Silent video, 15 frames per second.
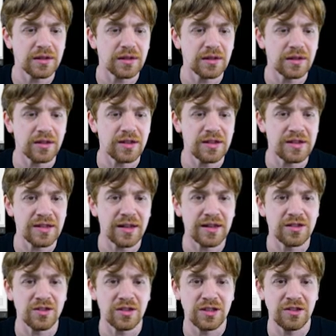Now
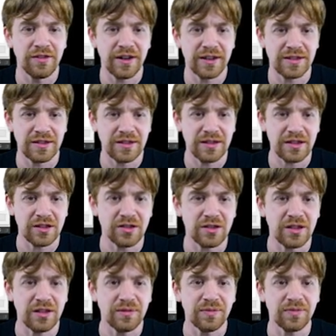inside the devices
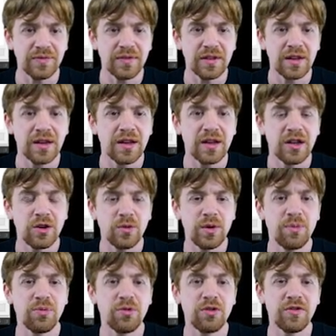actually.
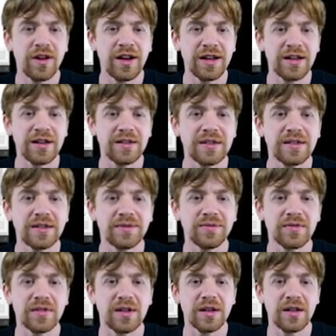We provide
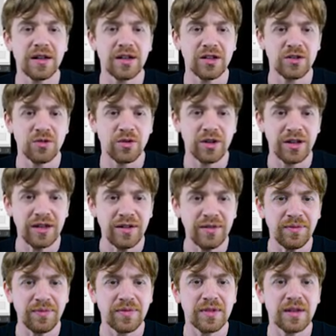Android
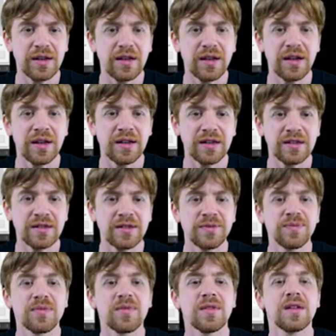and
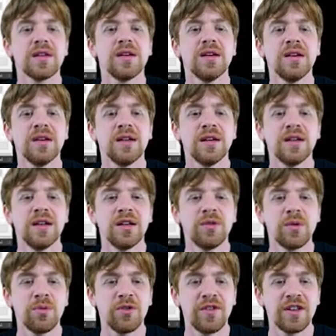
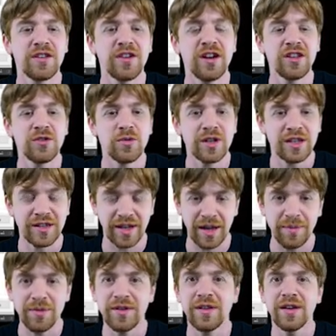we provide the Android
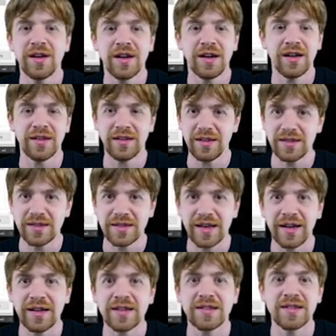tabs, and
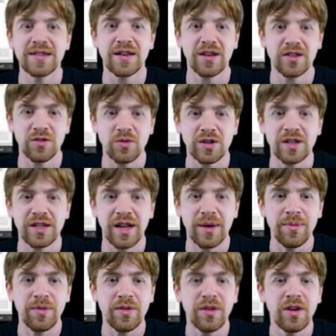inside these Android
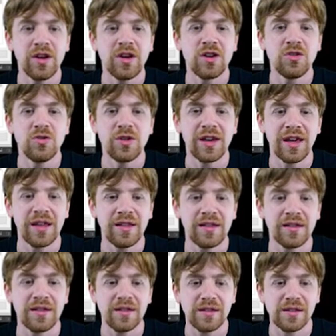tabs you
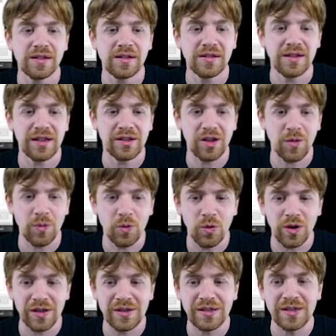can set up
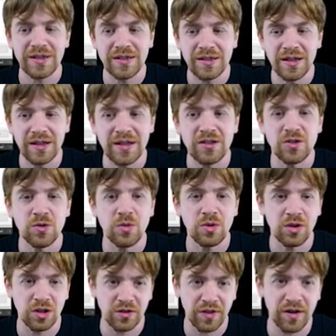quite easily the
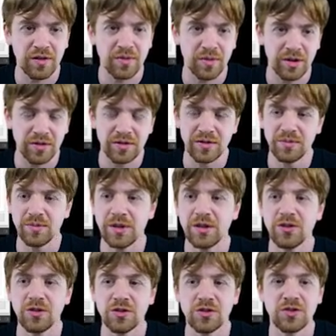whole environment
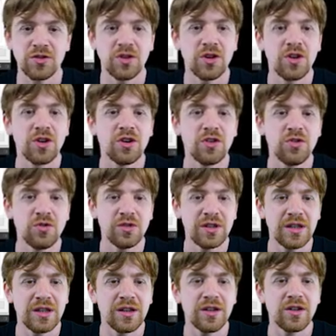because you
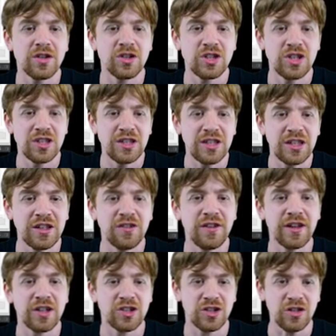need a JDK
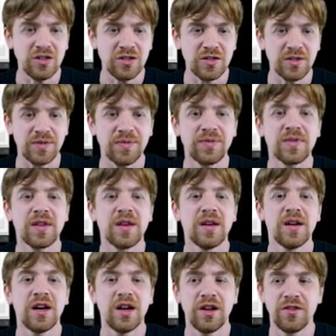versions
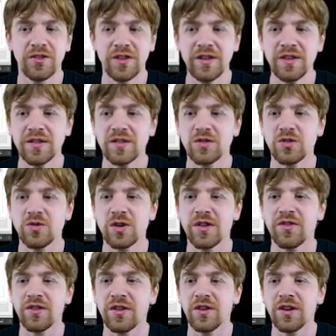of this. So you
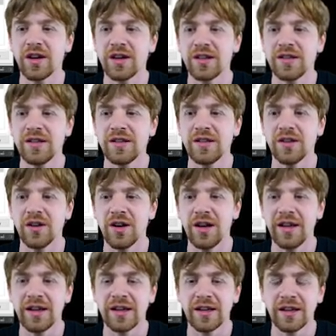have already a
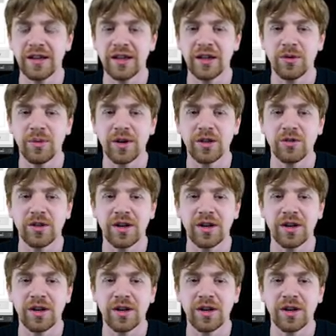link here where you